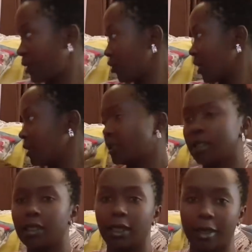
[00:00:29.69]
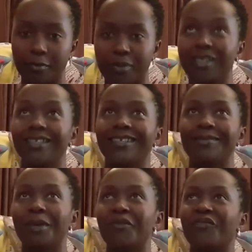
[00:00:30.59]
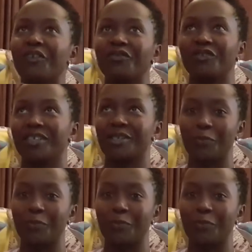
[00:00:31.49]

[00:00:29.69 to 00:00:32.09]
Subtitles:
As you can see, I'm seated in my favorite